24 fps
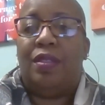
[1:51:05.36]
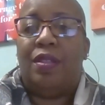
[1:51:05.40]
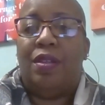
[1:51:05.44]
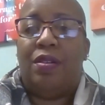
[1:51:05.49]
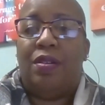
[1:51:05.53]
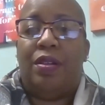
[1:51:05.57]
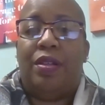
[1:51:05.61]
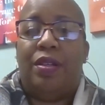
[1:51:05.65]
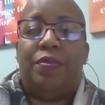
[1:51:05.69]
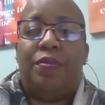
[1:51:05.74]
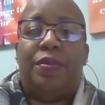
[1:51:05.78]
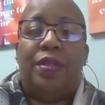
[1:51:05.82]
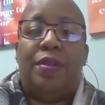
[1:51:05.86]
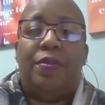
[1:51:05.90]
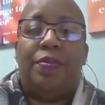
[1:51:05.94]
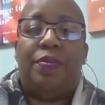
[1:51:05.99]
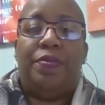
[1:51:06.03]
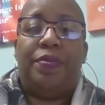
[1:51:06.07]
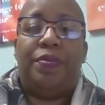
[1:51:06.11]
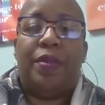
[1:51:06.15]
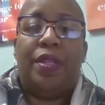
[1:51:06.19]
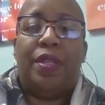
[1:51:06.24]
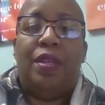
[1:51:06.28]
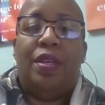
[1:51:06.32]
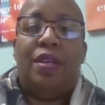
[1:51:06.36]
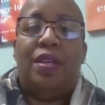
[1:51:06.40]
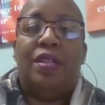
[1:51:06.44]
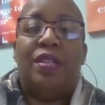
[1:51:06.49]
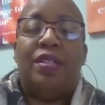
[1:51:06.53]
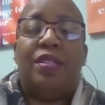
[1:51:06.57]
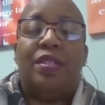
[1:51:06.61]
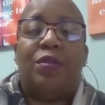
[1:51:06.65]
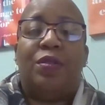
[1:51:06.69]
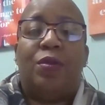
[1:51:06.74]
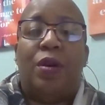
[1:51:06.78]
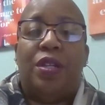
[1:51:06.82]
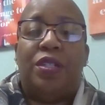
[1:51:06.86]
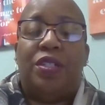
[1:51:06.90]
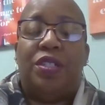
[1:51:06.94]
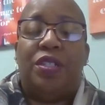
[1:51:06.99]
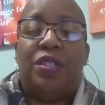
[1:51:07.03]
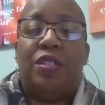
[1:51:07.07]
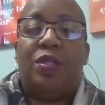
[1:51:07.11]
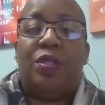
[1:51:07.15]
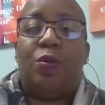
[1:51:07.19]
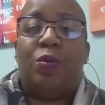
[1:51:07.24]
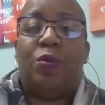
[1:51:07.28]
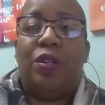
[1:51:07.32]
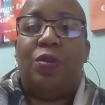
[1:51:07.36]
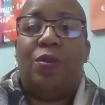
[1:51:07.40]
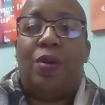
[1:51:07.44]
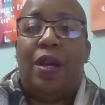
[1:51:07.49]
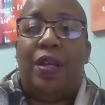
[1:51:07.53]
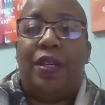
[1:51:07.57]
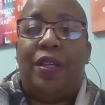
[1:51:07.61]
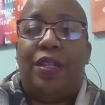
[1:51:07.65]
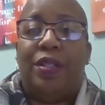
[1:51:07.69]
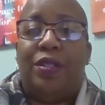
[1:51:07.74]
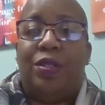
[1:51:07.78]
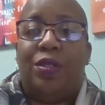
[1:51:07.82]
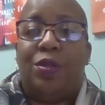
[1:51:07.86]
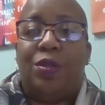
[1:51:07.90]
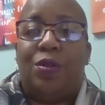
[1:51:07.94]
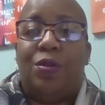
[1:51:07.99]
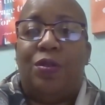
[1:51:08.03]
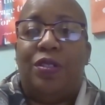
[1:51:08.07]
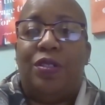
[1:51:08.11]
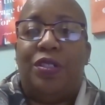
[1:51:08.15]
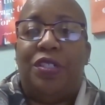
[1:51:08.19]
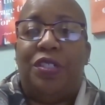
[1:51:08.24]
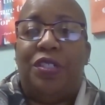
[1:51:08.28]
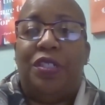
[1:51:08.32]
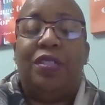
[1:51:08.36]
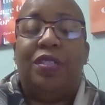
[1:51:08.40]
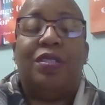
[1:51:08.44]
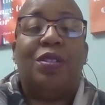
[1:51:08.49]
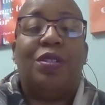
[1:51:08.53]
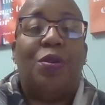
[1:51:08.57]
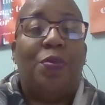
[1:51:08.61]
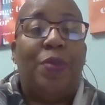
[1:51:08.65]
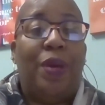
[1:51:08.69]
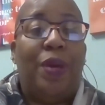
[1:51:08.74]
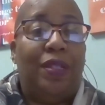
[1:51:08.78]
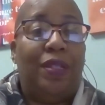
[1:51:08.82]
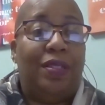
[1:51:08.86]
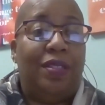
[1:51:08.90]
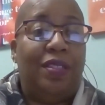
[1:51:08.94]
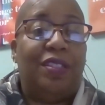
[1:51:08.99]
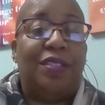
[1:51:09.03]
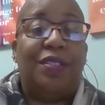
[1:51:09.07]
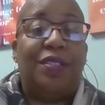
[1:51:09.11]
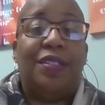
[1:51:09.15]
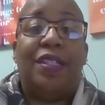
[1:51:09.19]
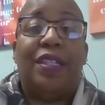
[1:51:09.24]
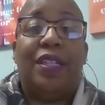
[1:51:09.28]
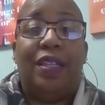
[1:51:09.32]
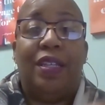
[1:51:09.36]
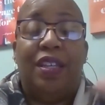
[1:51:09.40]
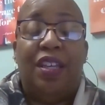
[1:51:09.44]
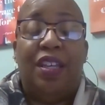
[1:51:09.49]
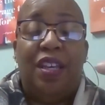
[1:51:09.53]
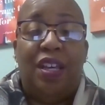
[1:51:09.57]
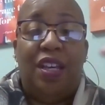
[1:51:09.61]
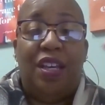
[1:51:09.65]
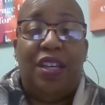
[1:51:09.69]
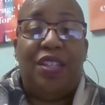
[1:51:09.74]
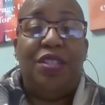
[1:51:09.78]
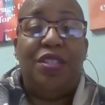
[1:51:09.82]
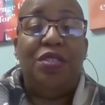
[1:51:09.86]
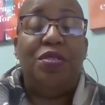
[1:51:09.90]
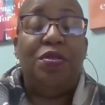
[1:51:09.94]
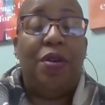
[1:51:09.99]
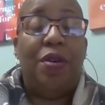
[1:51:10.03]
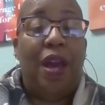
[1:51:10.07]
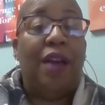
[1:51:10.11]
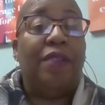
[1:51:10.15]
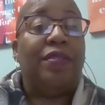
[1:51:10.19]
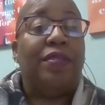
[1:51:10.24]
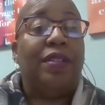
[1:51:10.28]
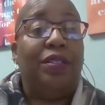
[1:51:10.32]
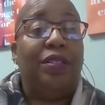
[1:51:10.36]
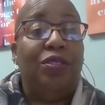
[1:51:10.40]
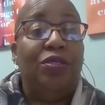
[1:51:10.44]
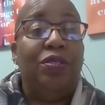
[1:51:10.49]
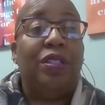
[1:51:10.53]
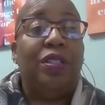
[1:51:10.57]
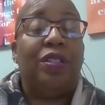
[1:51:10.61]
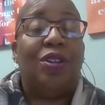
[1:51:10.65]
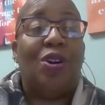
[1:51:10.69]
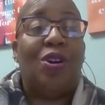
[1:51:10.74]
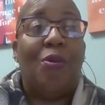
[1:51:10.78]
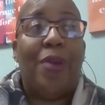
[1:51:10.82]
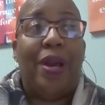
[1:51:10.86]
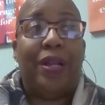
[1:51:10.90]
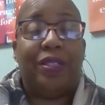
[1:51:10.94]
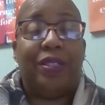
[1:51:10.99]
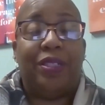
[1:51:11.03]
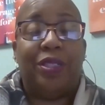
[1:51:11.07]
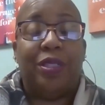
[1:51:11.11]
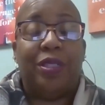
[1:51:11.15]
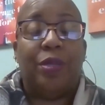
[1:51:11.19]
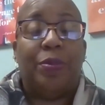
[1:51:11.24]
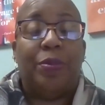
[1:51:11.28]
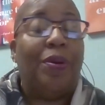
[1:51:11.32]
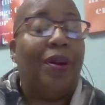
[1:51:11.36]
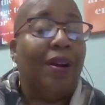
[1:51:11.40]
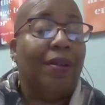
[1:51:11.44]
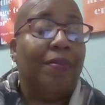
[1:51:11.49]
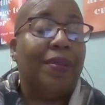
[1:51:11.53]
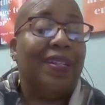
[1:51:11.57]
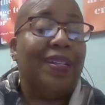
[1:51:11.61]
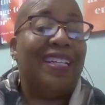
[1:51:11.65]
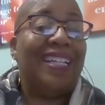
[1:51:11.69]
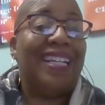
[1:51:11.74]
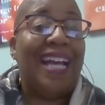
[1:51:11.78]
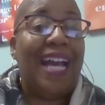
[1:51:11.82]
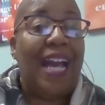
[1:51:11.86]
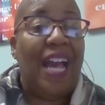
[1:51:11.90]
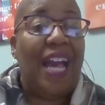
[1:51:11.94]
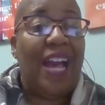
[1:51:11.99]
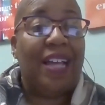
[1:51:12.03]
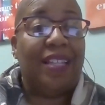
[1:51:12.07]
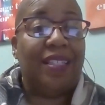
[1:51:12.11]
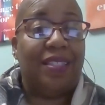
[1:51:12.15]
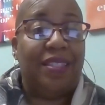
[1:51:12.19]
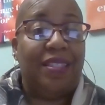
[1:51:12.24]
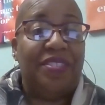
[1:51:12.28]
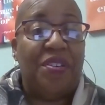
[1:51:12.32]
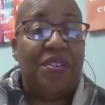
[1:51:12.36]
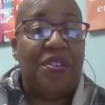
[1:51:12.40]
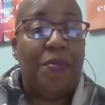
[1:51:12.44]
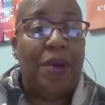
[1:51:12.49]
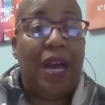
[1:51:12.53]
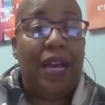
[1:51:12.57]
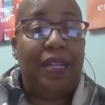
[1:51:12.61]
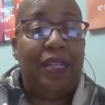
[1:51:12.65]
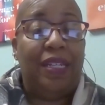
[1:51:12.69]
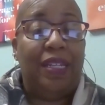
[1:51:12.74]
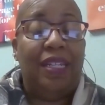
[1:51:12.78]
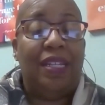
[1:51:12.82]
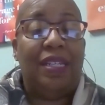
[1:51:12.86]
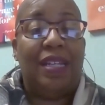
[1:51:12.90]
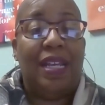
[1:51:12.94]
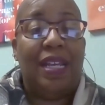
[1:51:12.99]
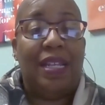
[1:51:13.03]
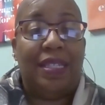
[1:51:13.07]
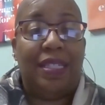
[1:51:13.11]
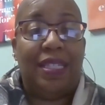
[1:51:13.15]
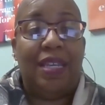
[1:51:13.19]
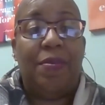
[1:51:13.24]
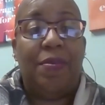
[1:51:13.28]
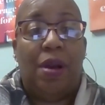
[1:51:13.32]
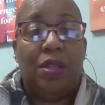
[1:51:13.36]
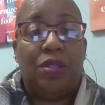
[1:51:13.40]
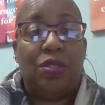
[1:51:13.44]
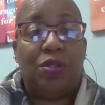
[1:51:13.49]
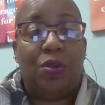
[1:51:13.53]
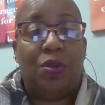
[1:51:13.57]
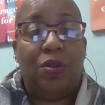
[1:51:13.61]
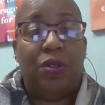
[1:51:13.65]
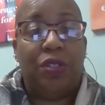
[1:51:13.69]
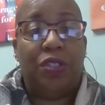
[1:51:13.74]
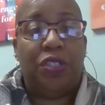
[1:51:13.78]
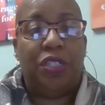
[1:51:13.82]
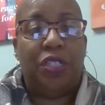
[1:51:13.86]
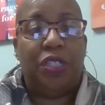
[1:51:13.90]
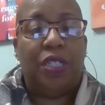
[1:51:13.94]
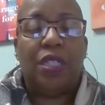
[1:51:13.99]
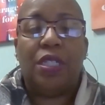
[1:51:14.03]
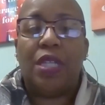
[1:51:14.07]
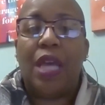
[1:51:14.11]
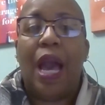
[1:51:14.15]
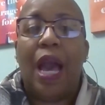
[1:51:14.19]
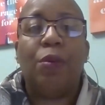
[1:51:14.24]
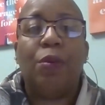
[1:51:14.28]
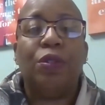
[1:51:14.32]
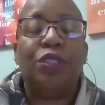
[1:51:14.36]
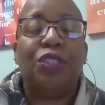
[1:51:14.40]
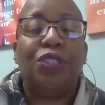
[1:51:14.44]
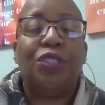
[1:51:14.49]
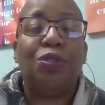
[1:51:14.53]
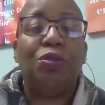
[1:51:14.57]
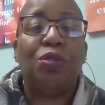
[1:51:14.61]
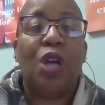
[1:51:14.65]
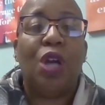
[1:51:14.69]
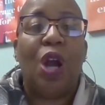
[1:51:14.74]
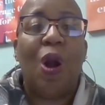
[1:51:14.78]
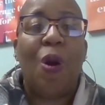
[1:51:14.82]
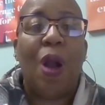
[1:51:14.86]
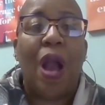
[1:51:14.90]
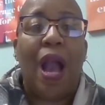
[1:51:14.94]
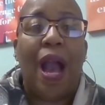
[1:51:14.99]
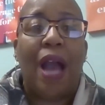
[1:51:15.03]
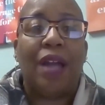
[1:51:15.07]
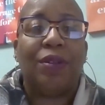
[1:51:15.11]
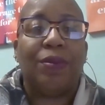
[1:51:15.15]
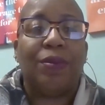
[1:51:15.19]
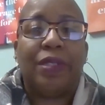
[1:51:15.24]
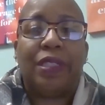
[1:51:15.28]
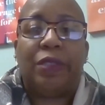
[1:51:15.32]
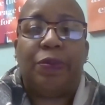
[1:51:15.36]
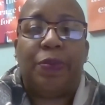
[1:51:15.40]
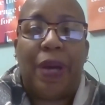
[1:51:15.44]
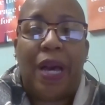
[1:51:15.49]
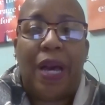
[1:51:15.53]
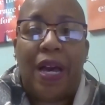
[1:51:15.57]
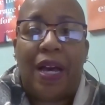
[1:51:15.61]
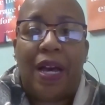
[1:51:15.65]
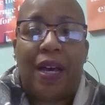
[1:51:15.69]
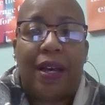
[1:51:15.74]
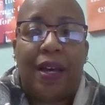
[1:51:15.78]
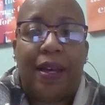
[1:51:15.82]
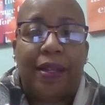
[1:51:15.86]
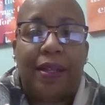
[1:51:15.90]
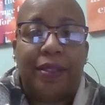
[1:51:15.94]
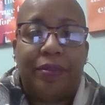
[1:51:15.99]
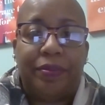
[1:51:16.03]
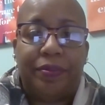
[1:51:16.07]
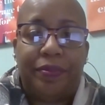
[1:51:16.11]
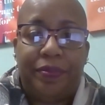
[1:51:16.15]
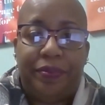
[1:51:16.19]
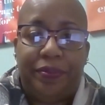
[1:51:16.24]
All right, yep. Question is, where do I get a score sheet? So basically, you need to go back to the department and ask them, I need to see my score sheet. Because how would you know how to respond?